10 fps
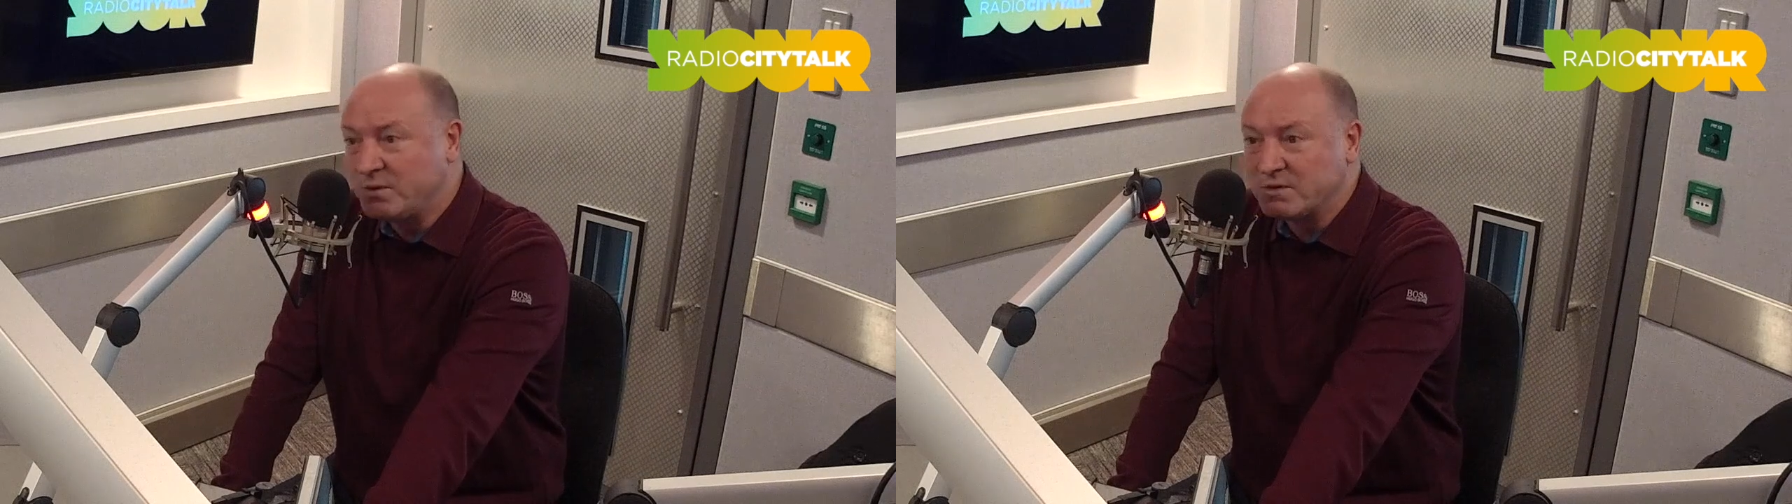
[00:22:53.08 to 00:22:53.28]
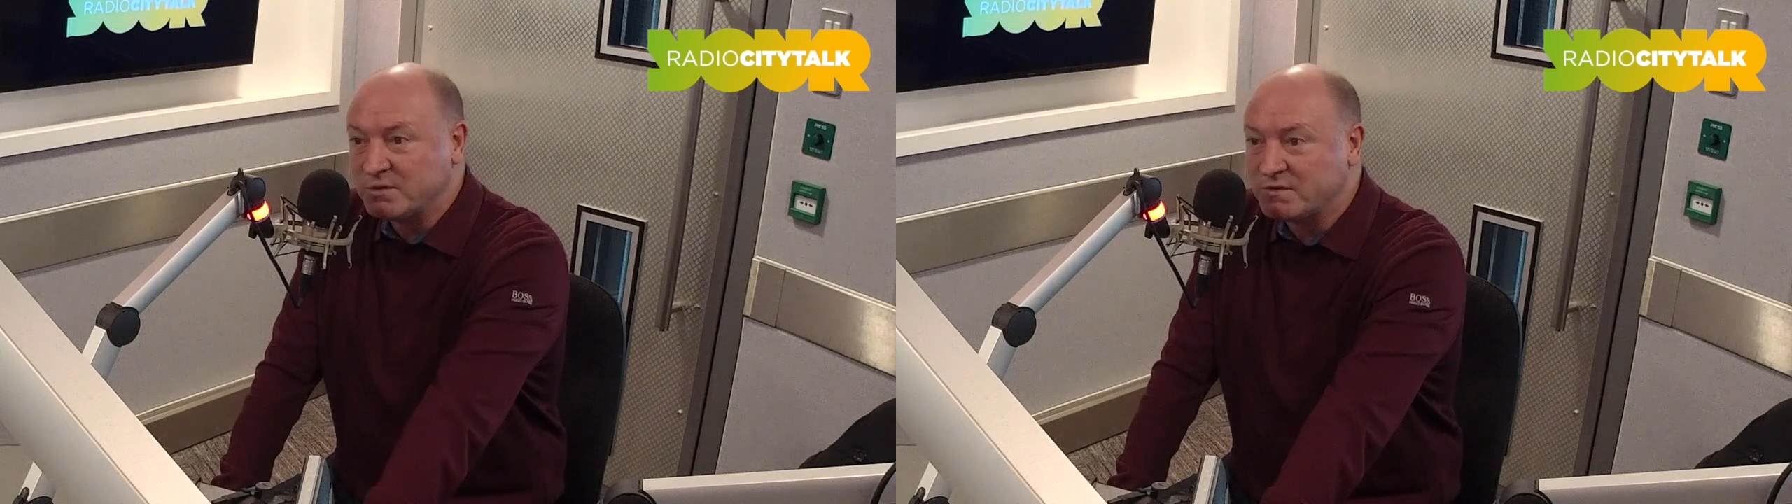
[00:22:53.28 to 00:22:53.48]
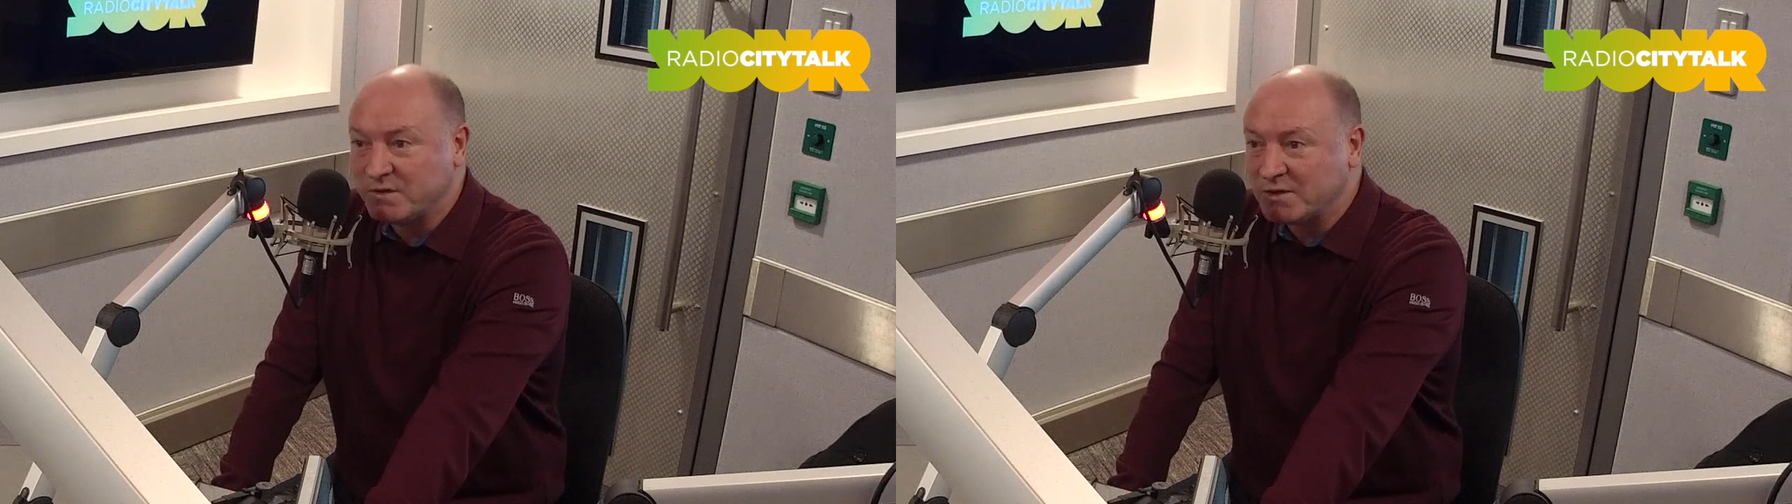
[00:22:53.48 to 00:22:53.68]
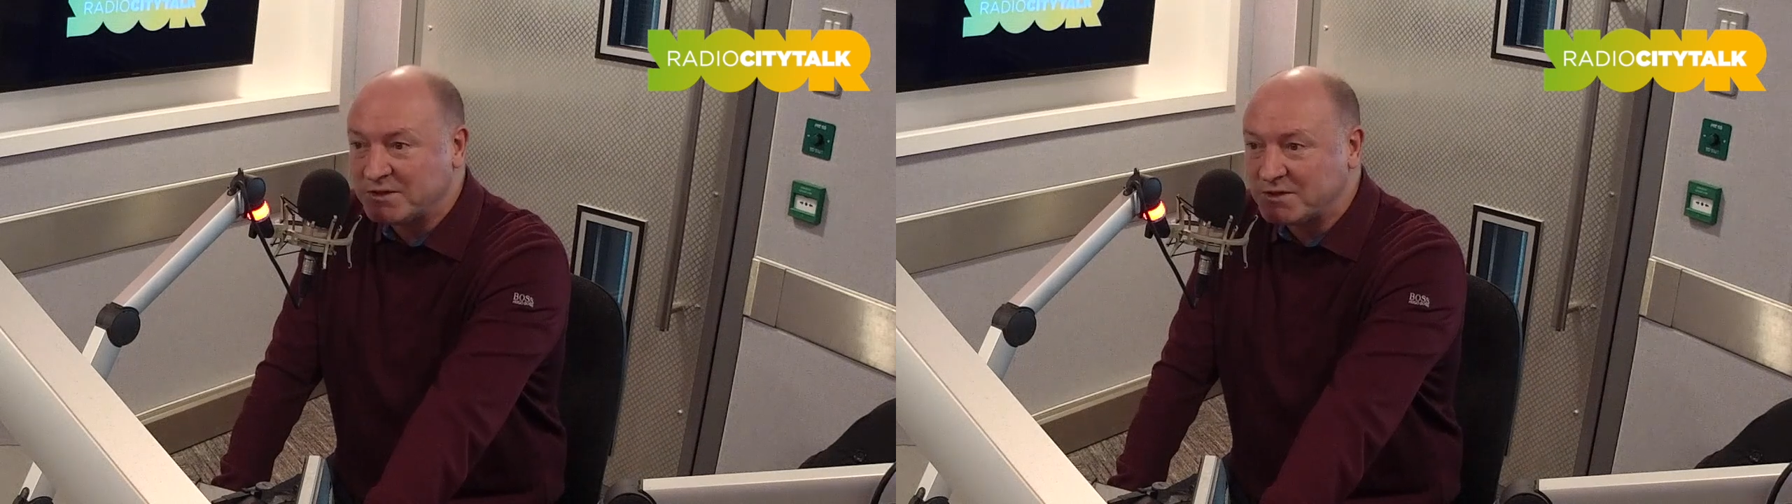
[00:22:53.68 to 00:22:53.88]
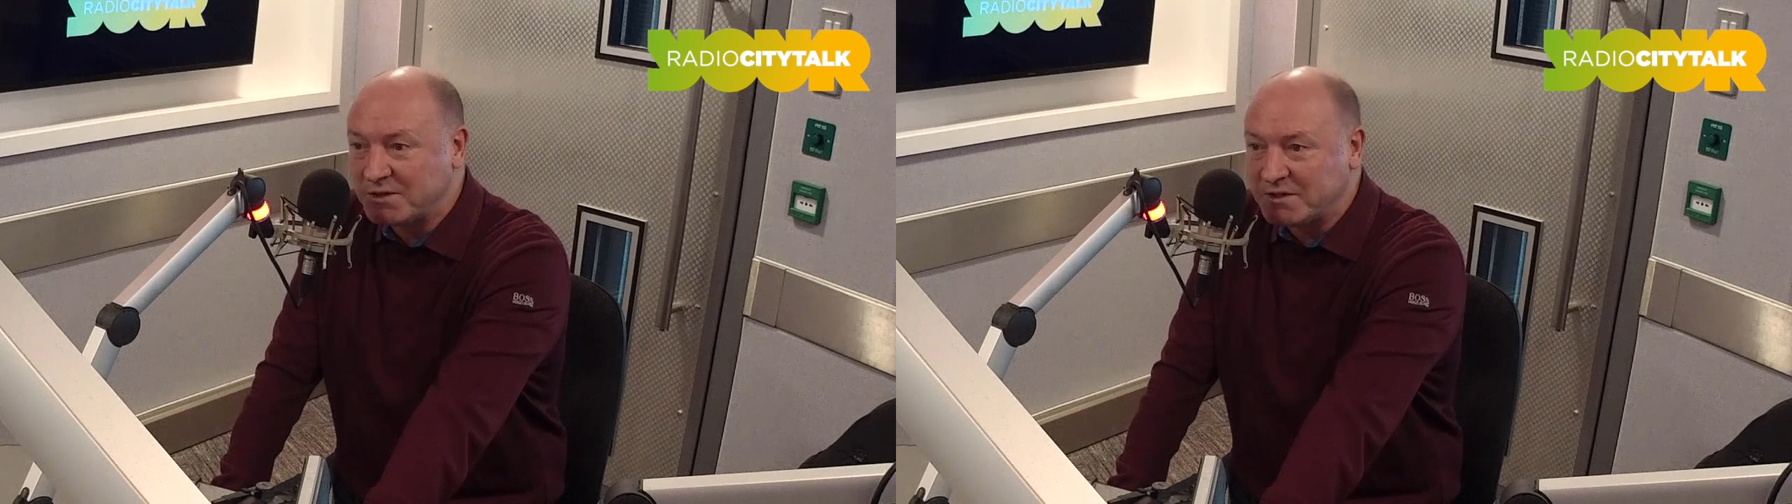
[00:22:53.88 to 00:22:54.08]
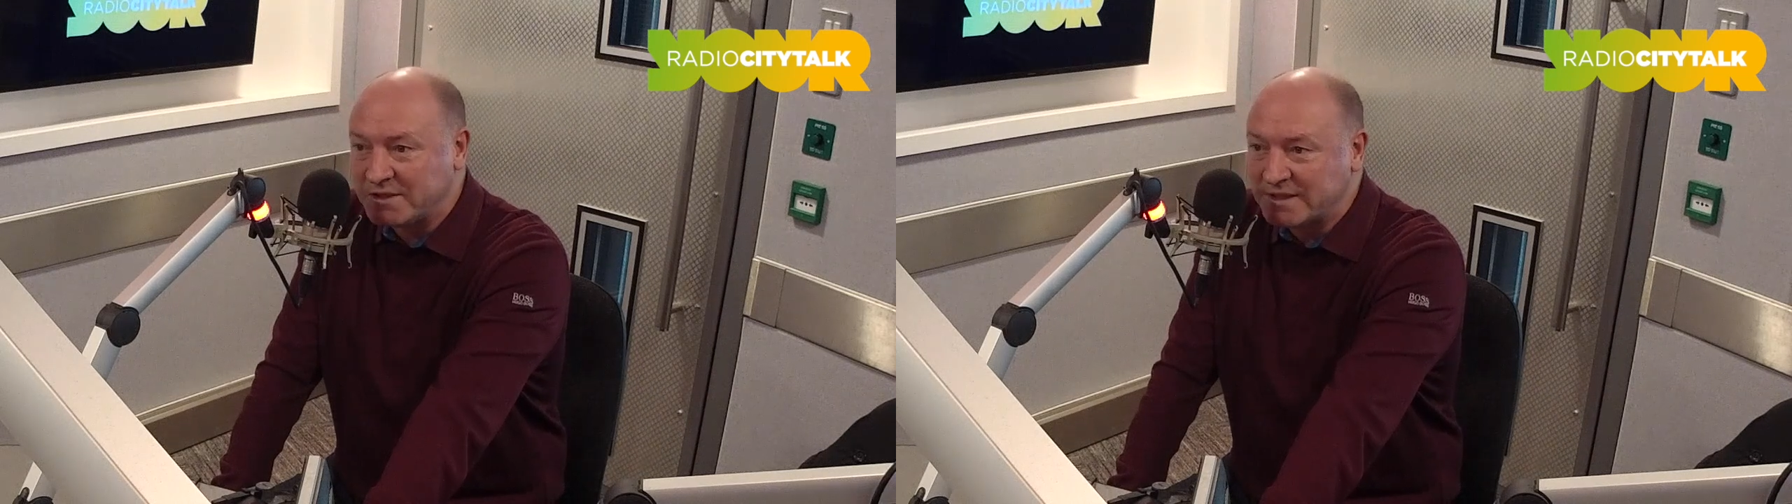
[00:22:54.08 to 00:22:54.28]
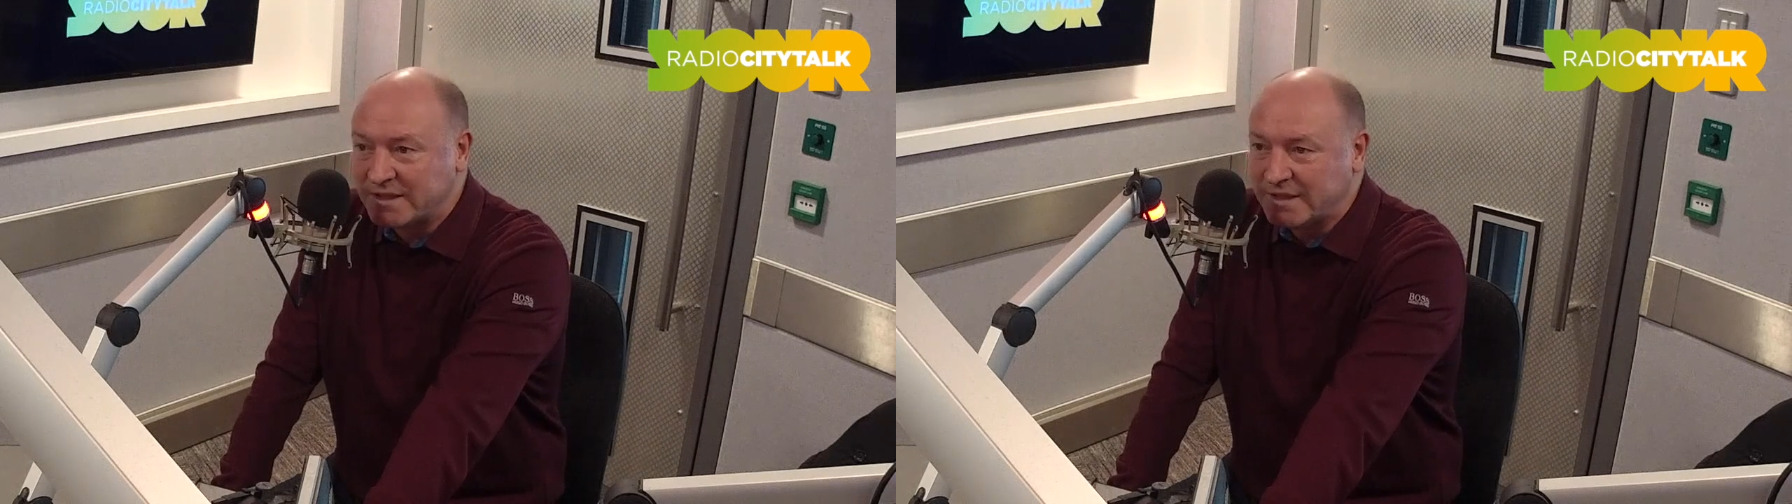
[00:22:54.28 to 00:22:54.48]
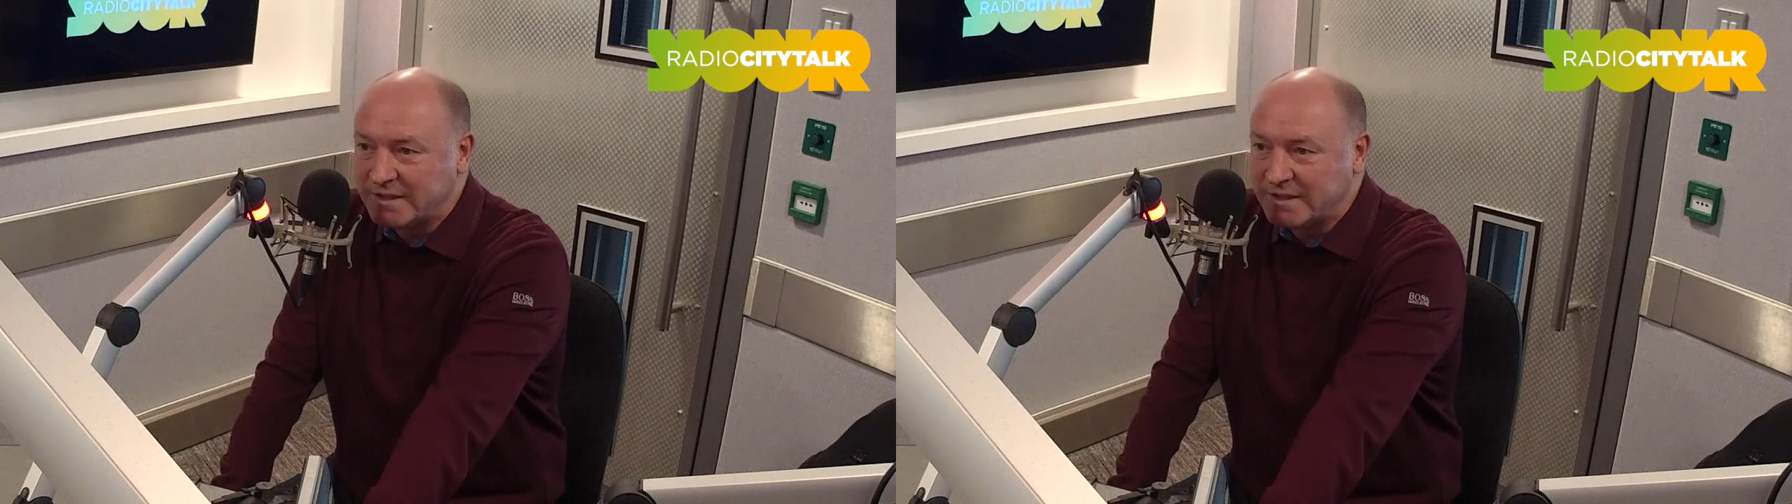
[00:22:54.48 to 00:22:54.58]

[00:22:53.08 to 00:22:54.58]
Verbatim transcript: Bruce was full of stories.